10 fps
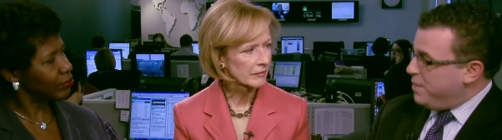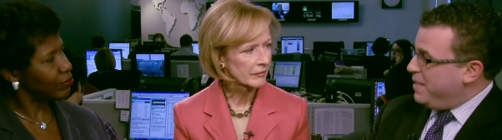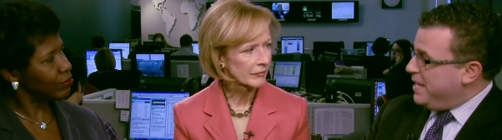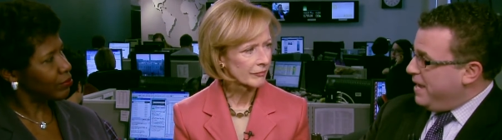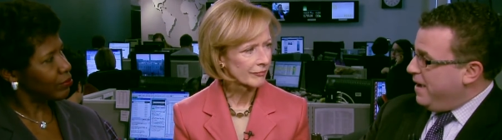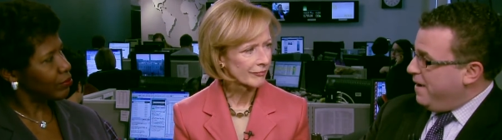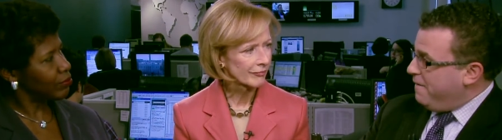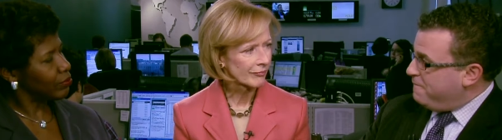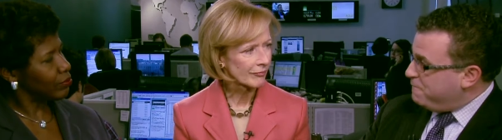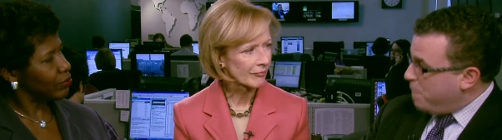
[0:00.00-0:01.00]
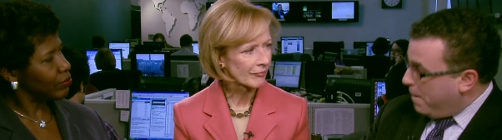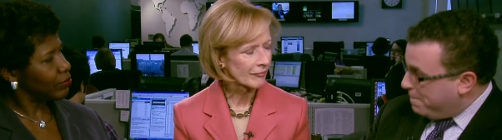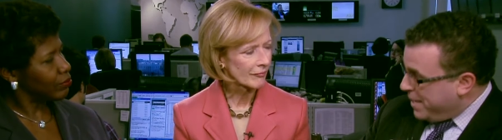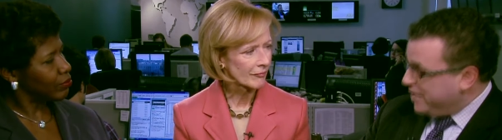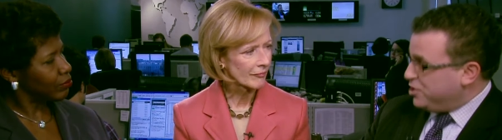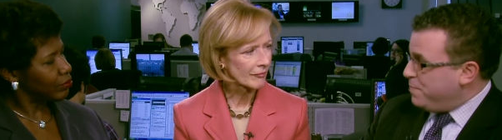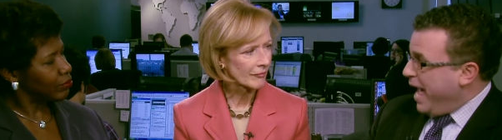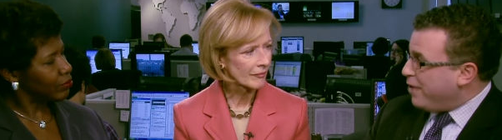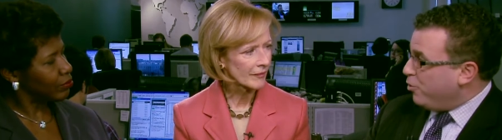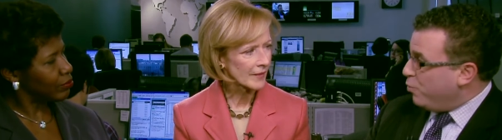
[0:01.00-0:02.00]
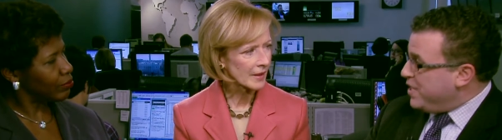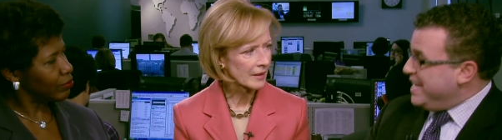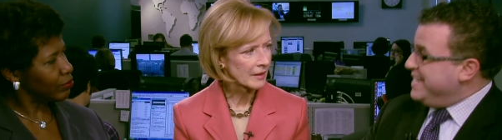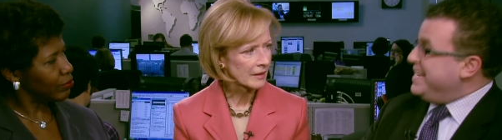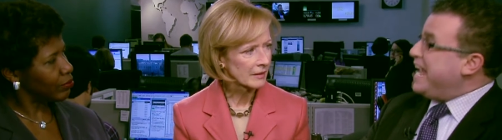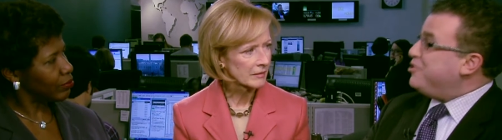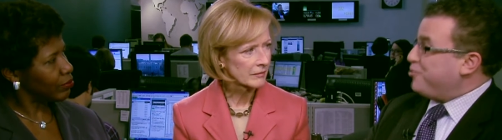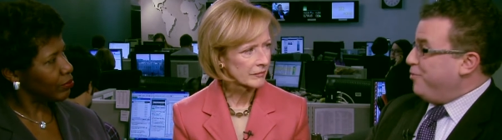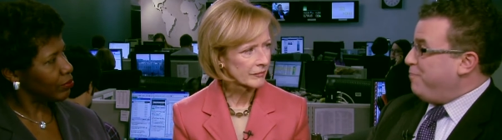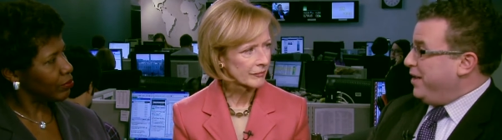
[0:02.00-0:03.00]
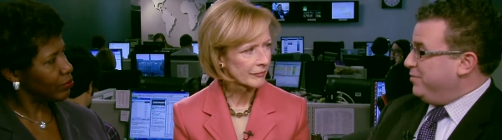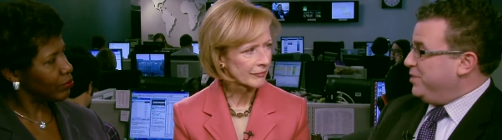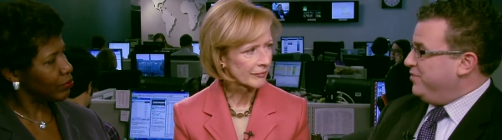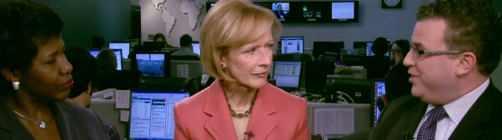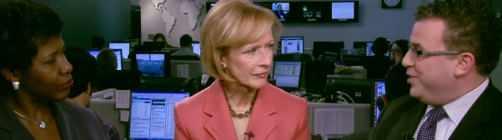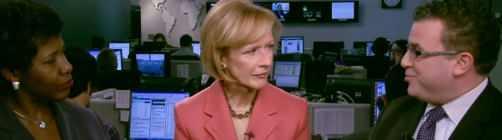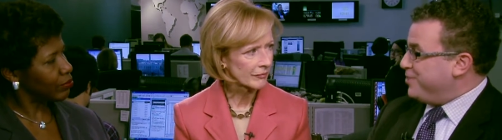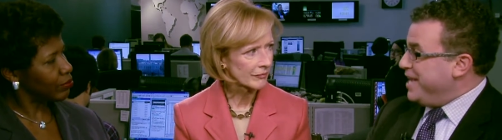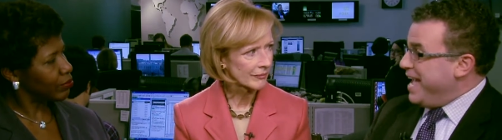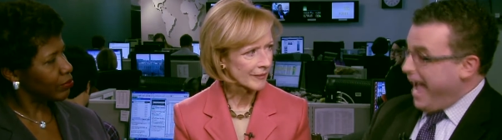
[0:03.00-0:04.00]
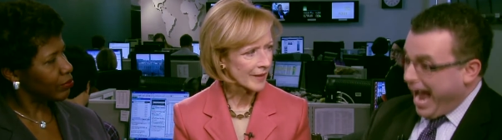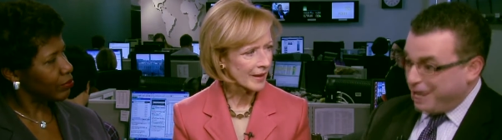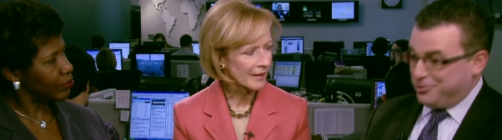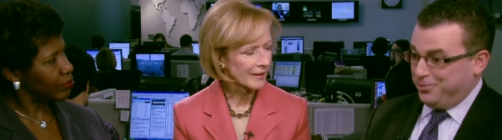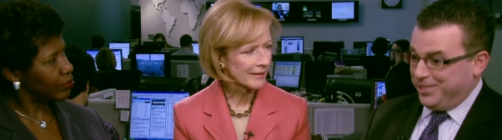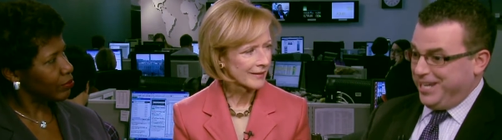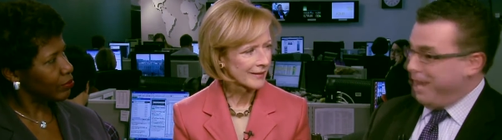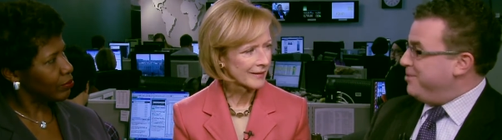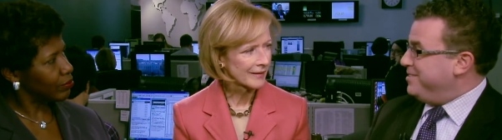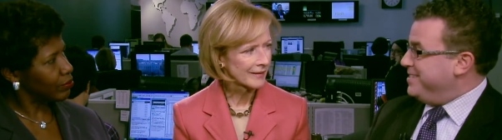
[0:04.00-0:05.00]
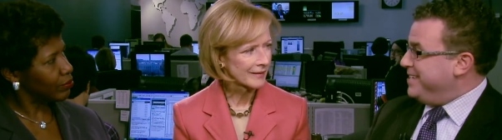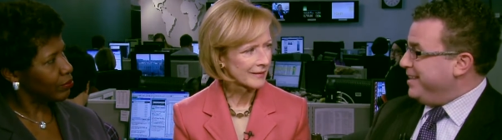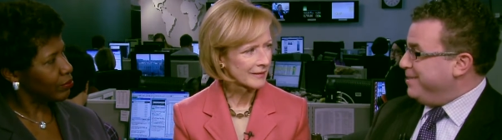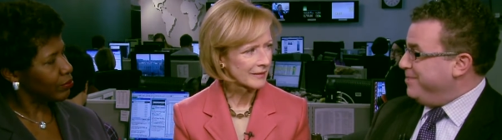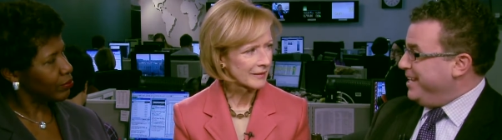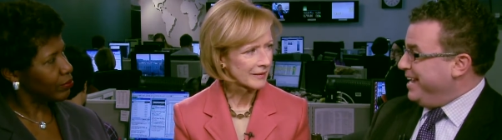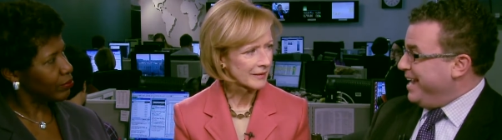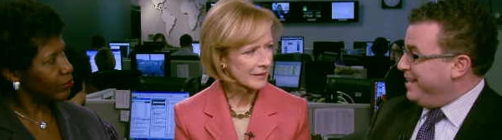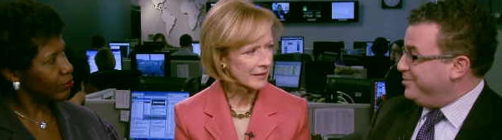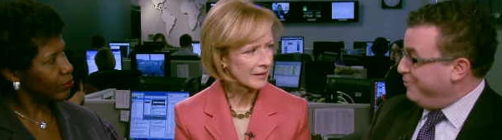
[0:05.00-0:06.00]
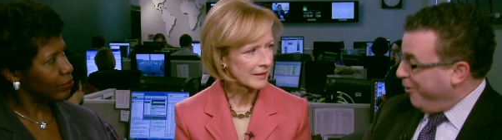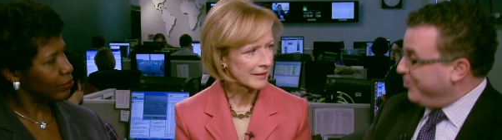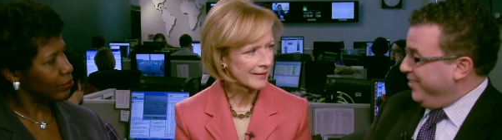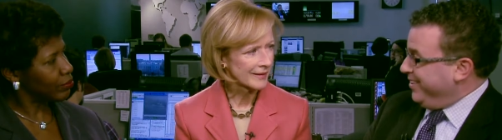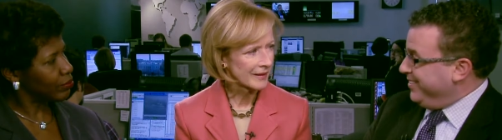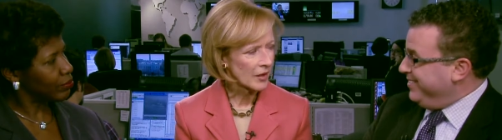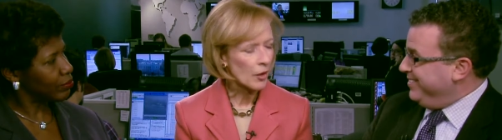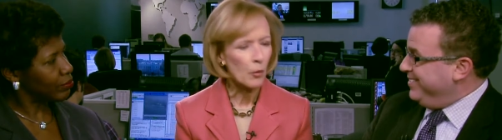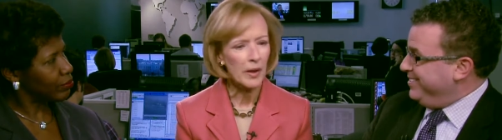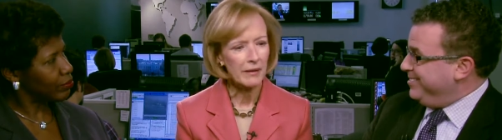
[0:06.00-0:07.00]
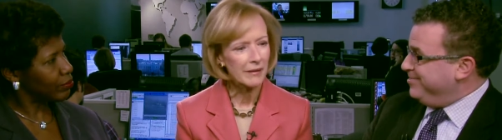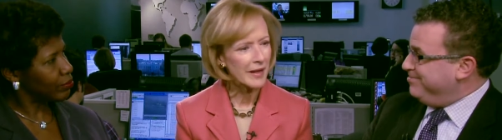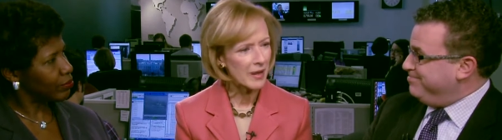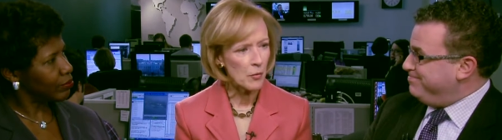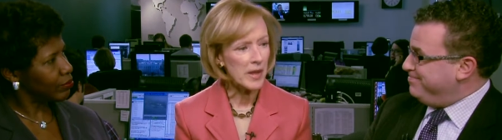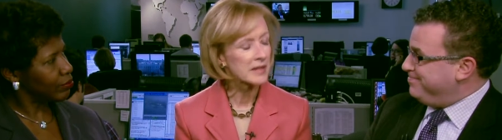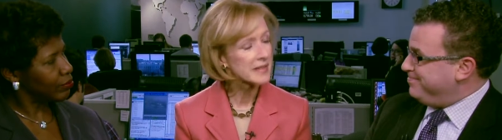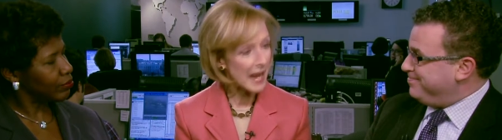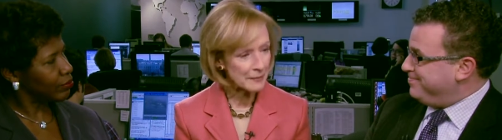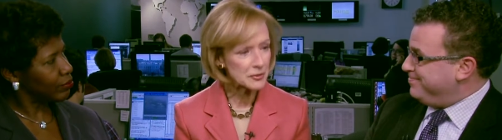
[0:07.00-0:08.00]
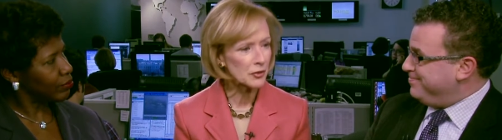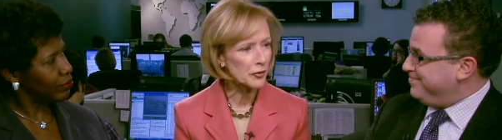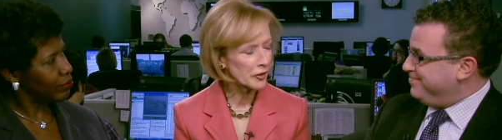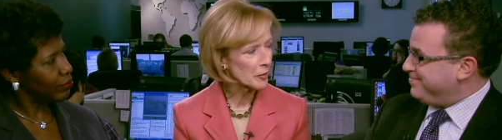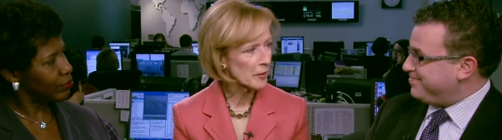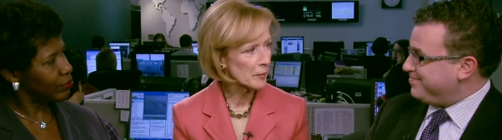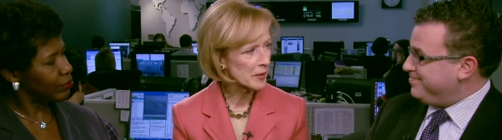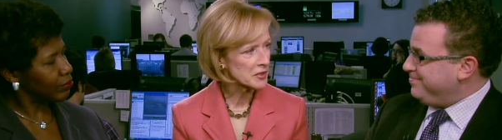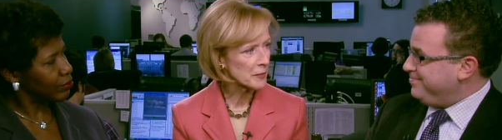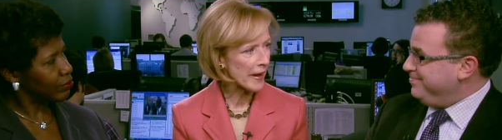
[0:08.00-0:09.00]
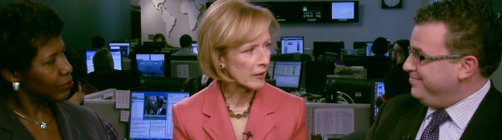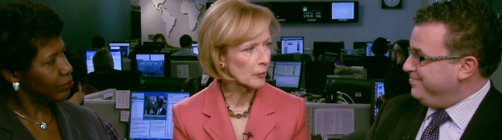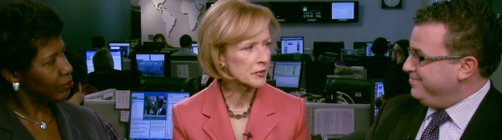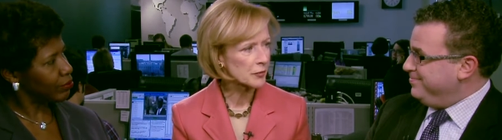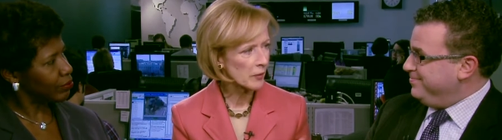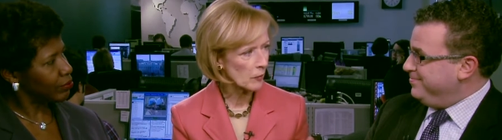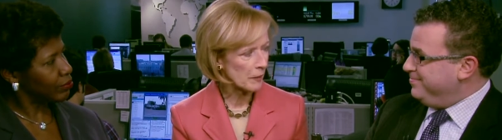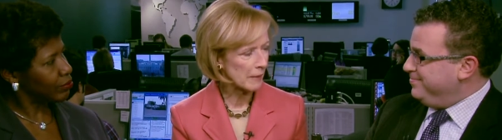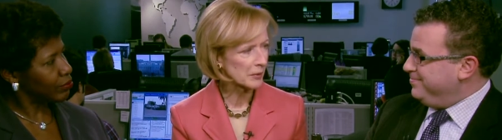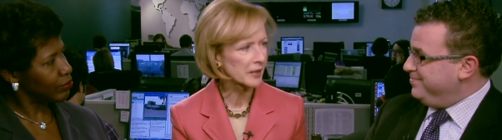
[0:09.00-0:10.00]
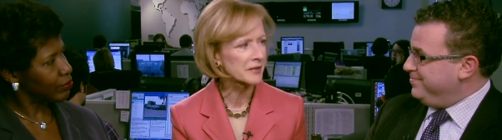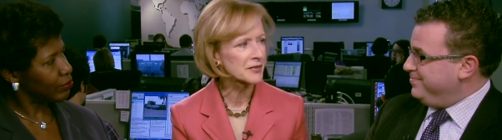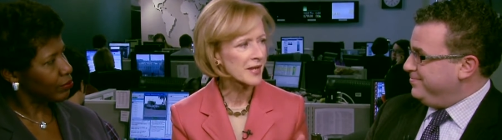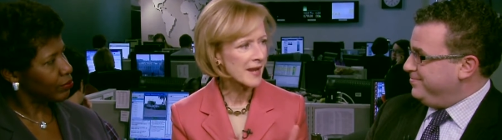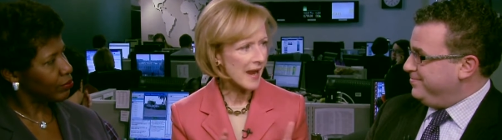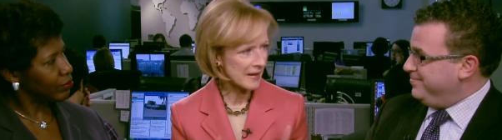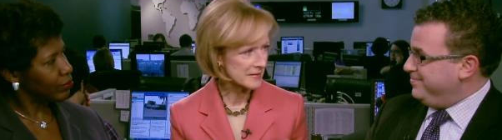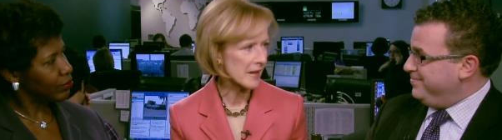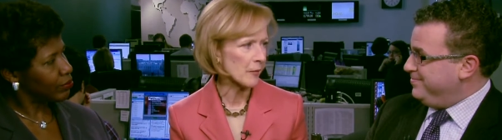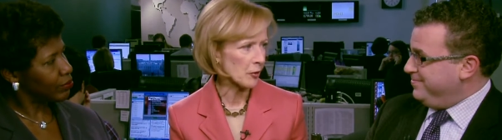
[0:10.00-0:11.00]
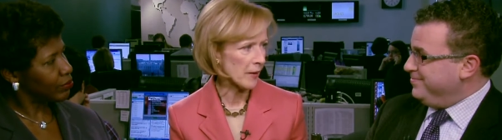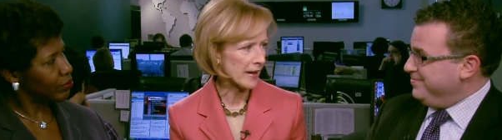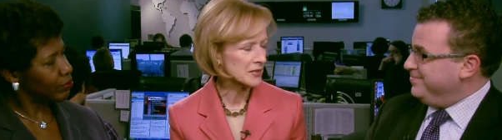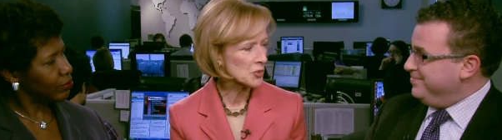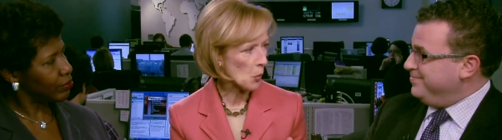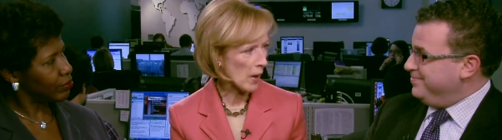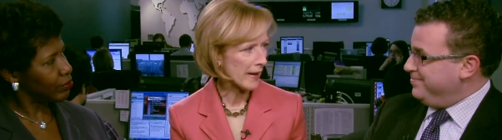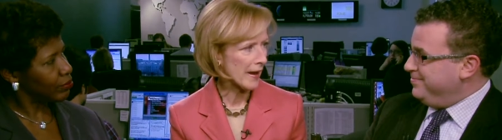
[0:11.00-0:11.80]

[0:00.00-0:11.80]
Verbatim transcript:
Speaker 1: to be a, a pitched battle? Are we in danger of possibly, as a country, actually not raising the debt limit and, and
Speaker 2: defaulting? Well, it's absolutely going to be a pitched battle between Republicans and Democrats, the White